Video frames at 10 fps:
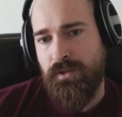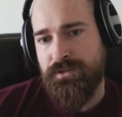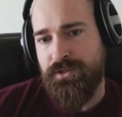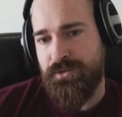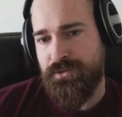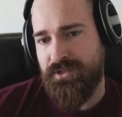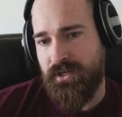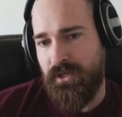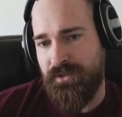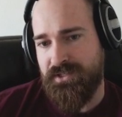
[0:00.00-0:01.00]
So as soon as our
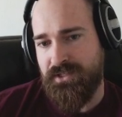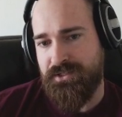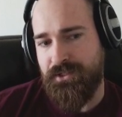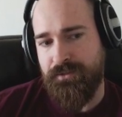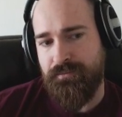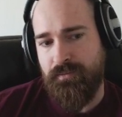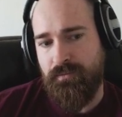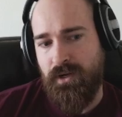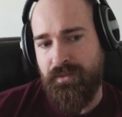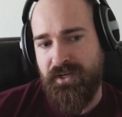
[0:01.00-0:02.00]
colonist gets here,
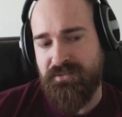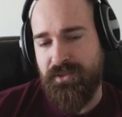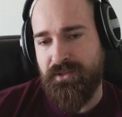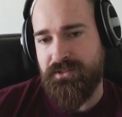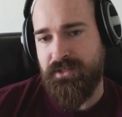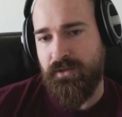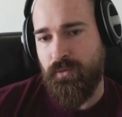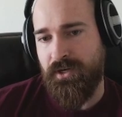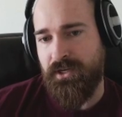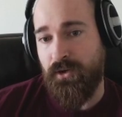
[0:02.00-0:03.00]
on the next monthly tick, we're
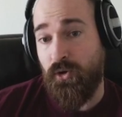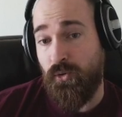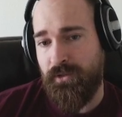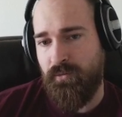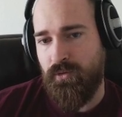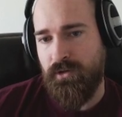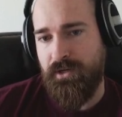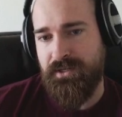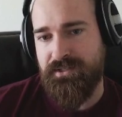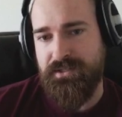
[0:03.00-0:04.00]
going to get Holy War
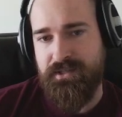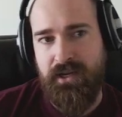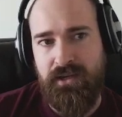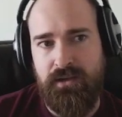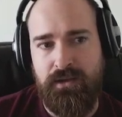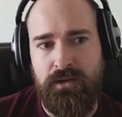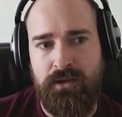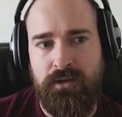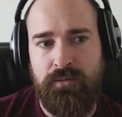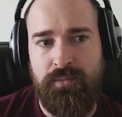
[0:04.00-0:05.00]
against this guy
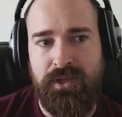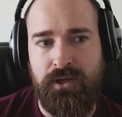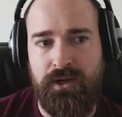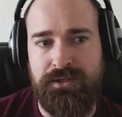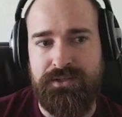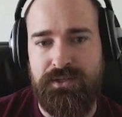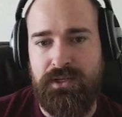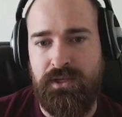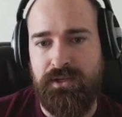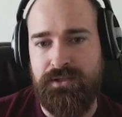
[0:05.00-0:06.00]
because
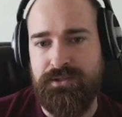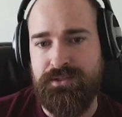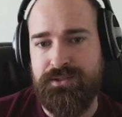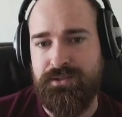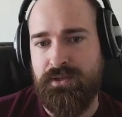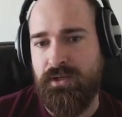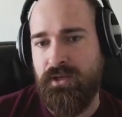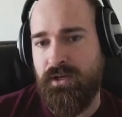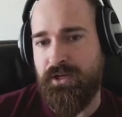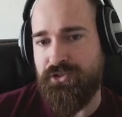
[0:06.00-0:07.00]
he is
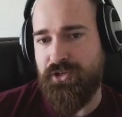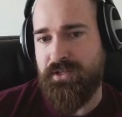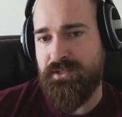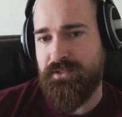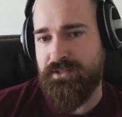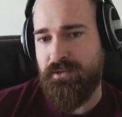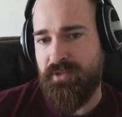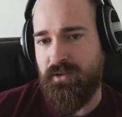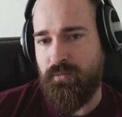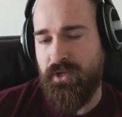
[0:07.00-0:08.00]
adjacent to
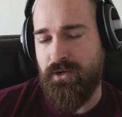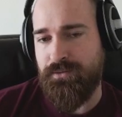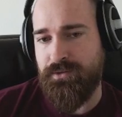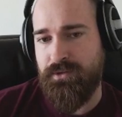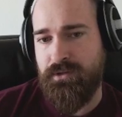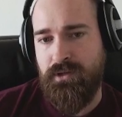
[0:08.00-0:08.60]
something that we own